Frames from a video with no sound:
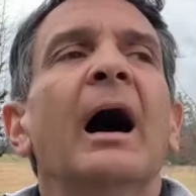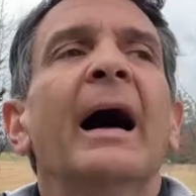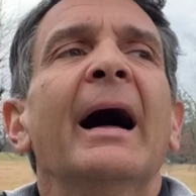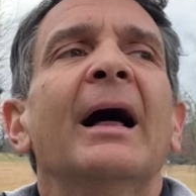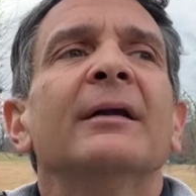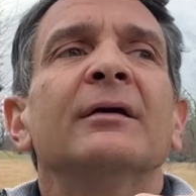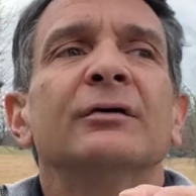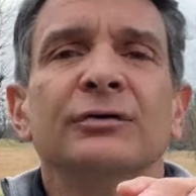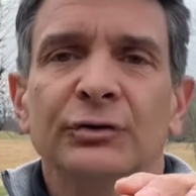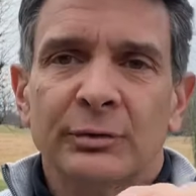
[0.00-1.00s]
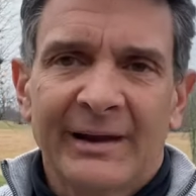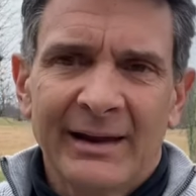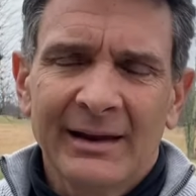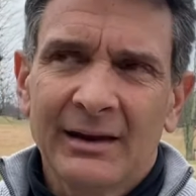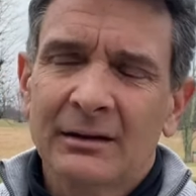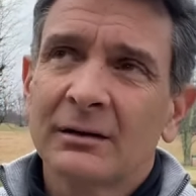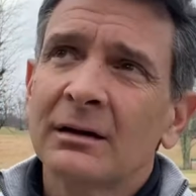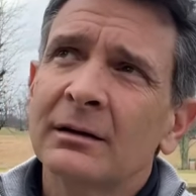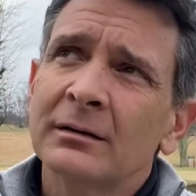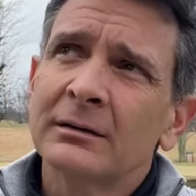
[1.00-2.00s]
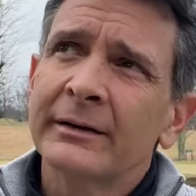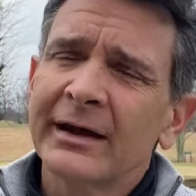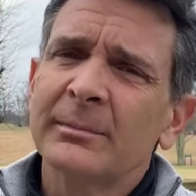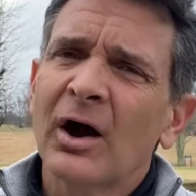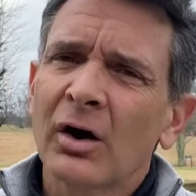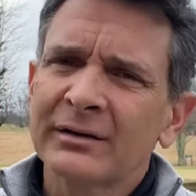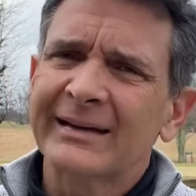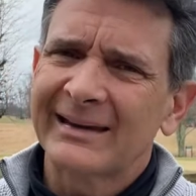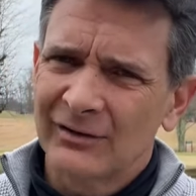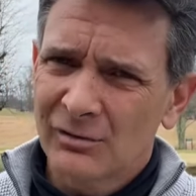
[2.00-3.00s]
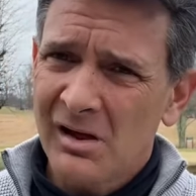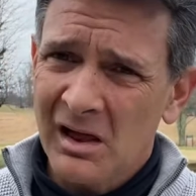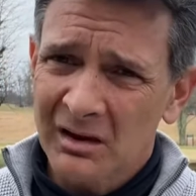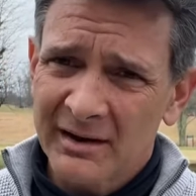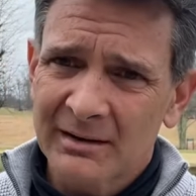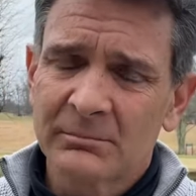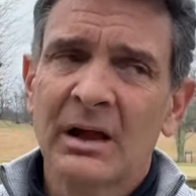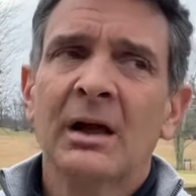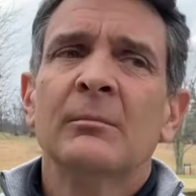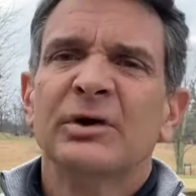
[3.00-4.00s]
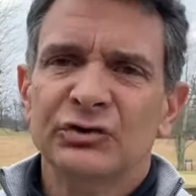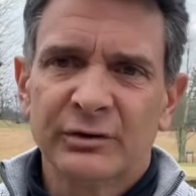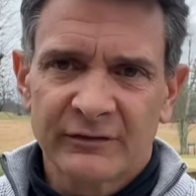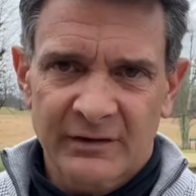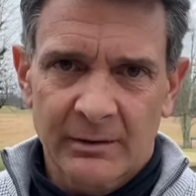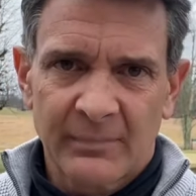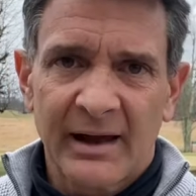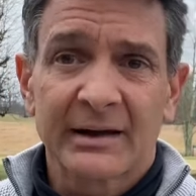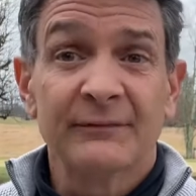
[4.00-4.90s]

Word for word: and you can. It'd be hard to kill a lot of them, but you can set them back.